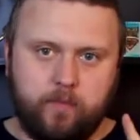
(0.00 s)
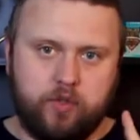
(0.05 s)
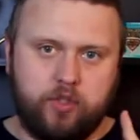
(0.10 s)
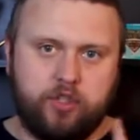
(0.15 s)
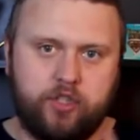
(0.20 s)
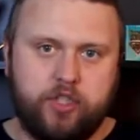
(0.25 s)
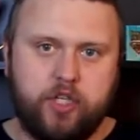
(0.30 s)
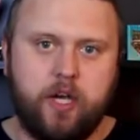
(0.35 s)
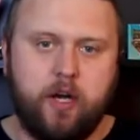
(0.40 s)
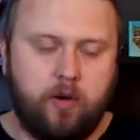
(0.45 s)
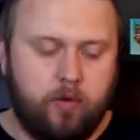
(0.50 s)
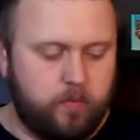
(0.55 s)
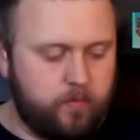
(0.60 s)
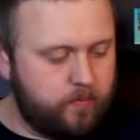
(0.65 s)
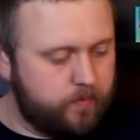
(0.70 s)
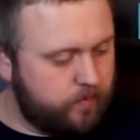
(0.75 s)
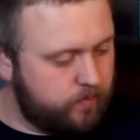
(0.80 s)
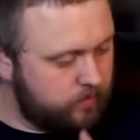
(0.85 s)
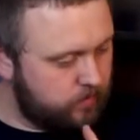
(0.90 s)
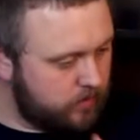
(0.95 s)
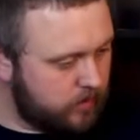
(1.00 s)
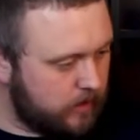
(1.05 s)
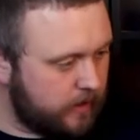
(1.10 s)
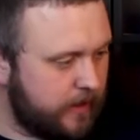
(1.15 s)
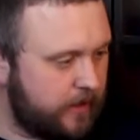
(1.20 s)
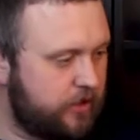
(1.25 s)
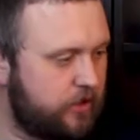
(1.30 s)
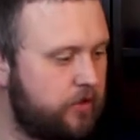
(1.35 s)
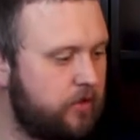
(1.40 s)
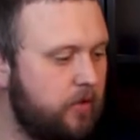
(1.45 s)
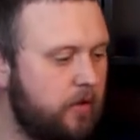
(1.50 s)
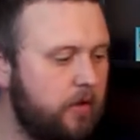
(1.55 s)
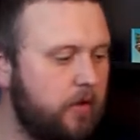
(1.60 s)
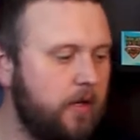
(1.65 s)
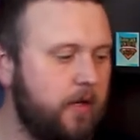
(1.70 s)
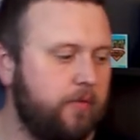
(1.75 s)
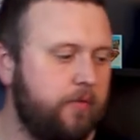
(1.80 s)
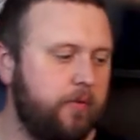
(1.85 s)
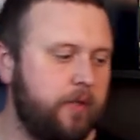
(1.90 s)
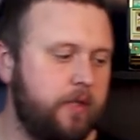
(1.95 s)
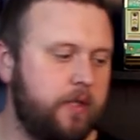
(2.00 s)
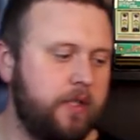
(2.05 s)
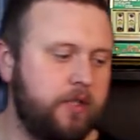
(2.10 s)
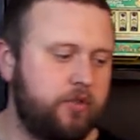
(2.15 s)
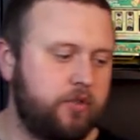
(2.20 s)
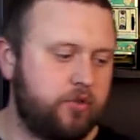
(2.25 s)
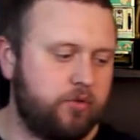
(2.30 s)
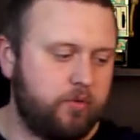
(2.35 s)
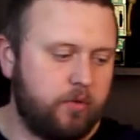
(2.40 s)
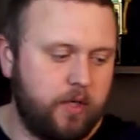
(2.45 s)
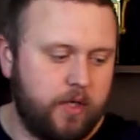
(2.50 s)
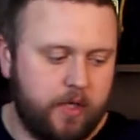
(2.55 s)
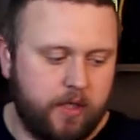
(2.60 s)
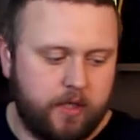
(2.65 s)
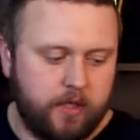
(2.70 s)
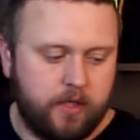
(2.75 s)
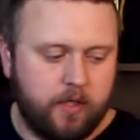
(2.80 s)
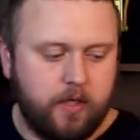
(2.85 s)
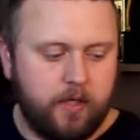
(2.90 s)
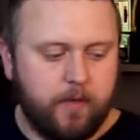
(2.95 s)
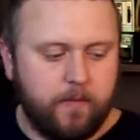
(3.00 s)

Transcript: so let's start off with this drink.